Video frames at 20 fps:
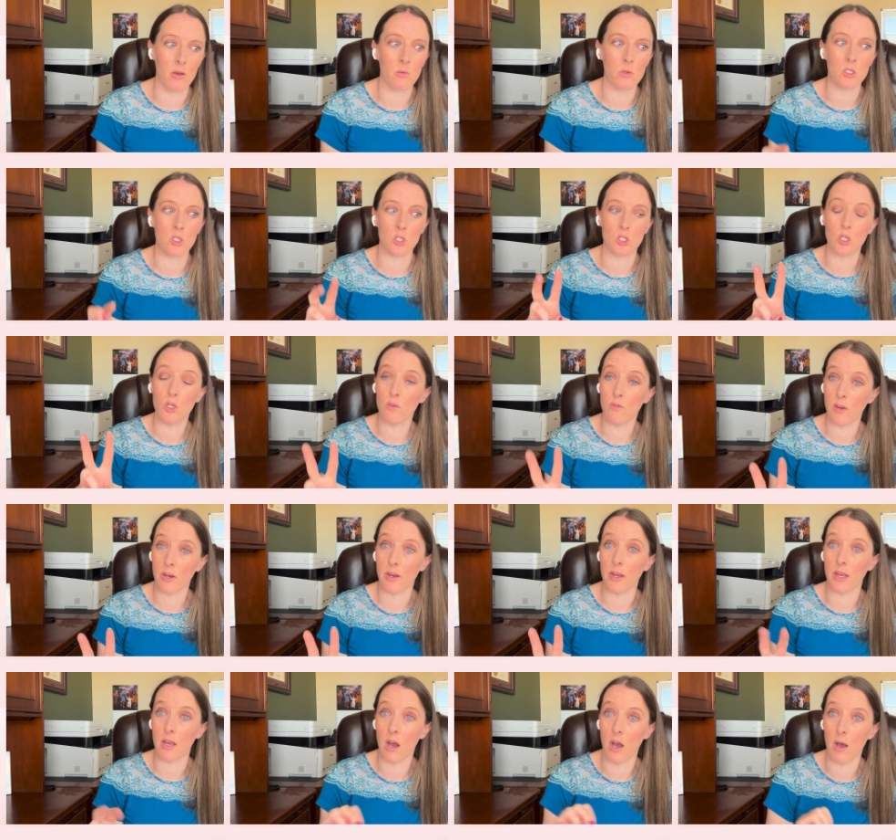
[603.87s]
which are two
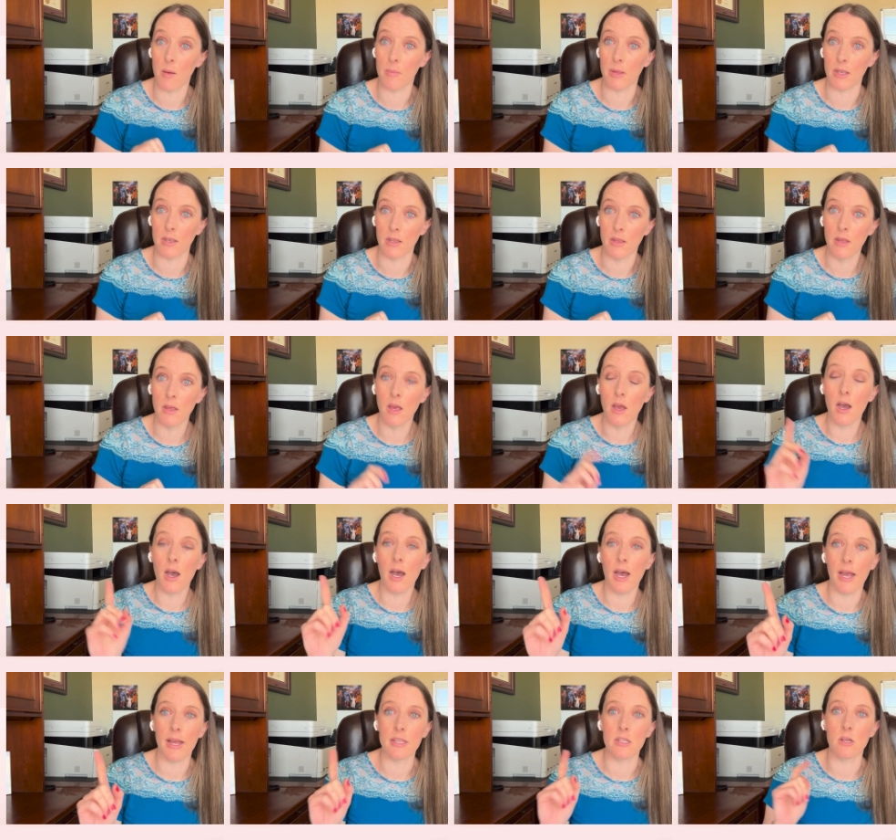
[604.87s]
very common
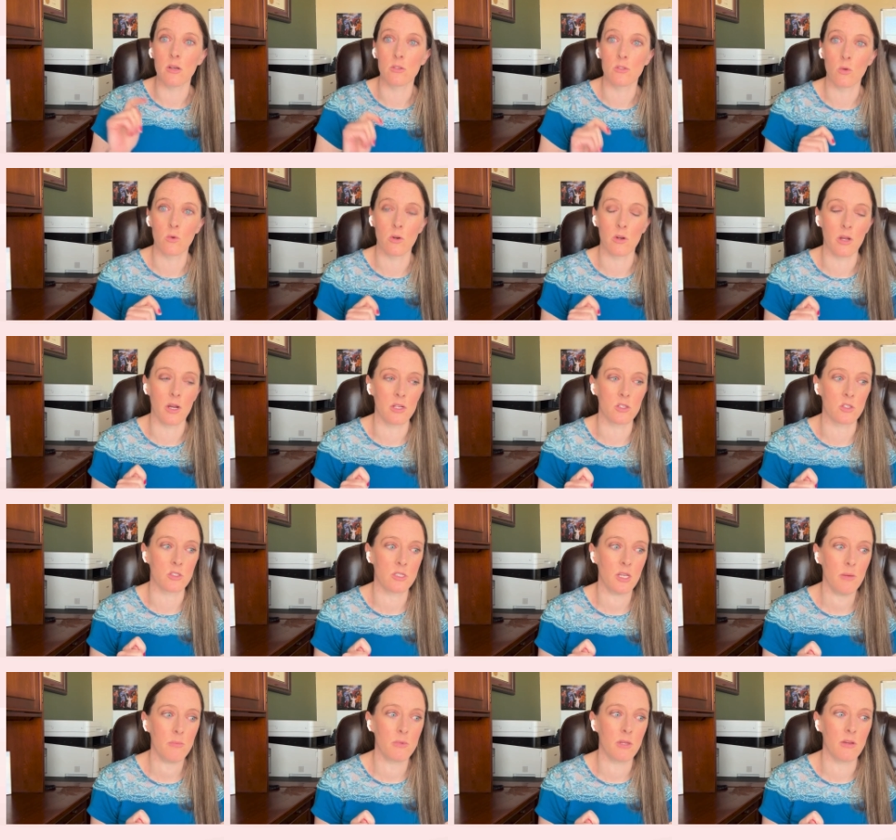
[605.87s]
high dose oral
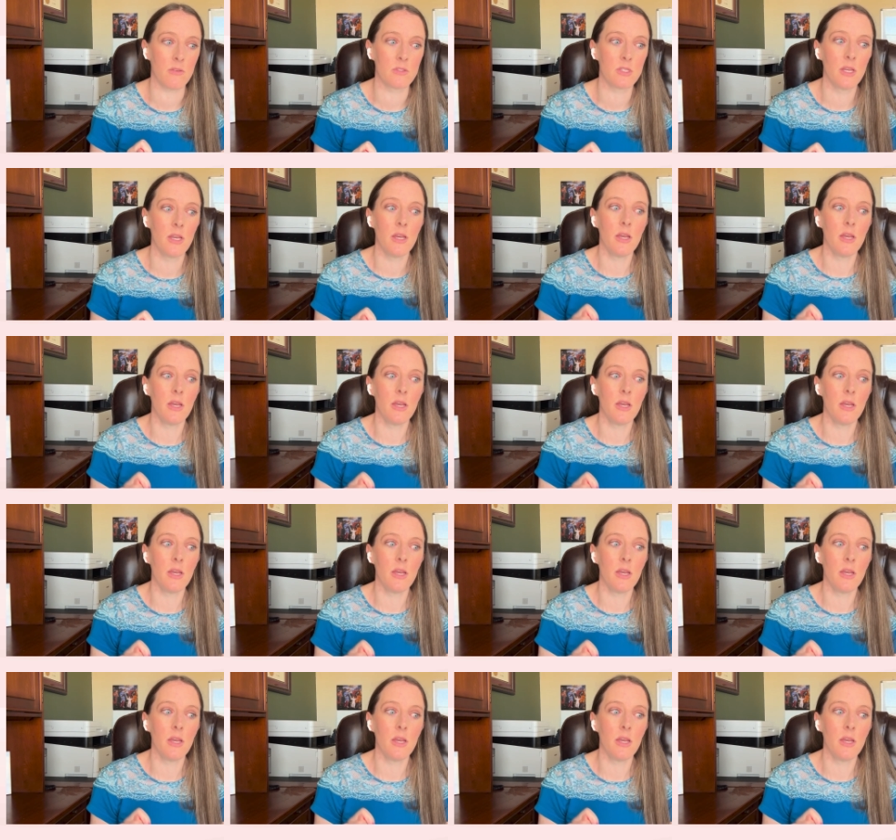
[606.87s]
contraceptives,